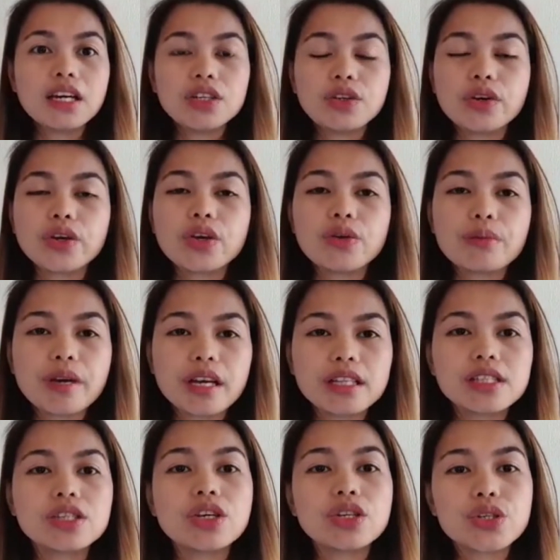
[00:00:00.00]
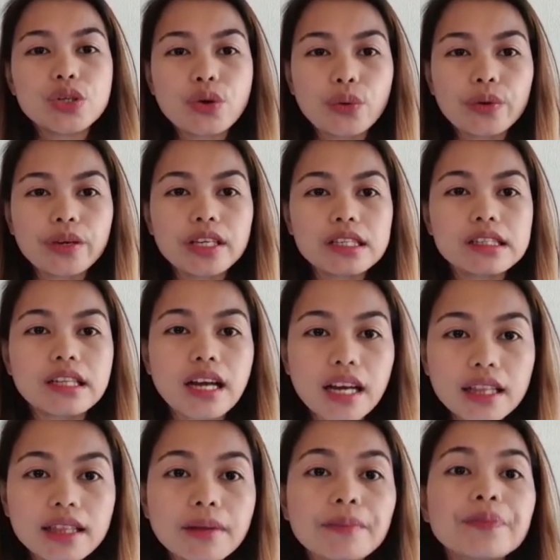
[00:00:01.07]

documents showing that